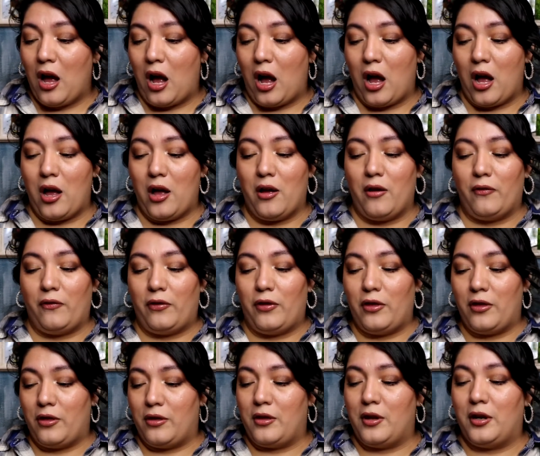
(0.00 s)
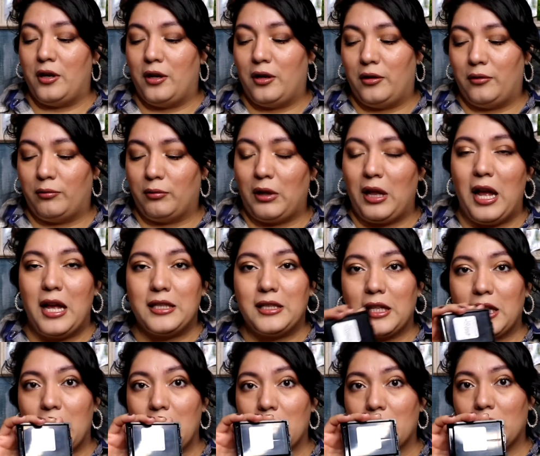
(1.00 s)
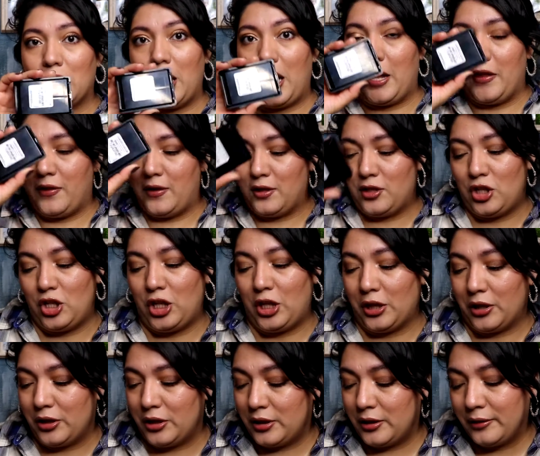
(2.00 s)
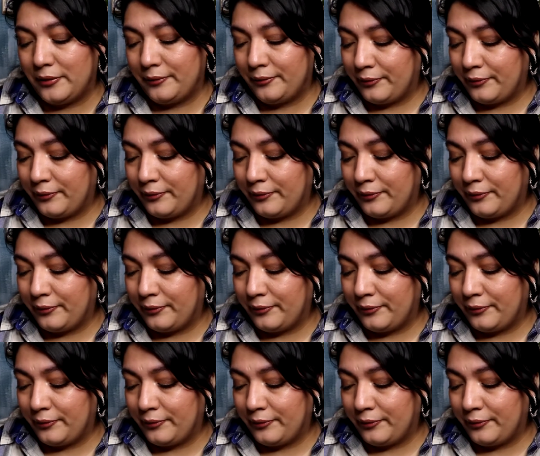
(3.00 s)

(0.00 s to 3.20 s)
of the classic color and the cheekers.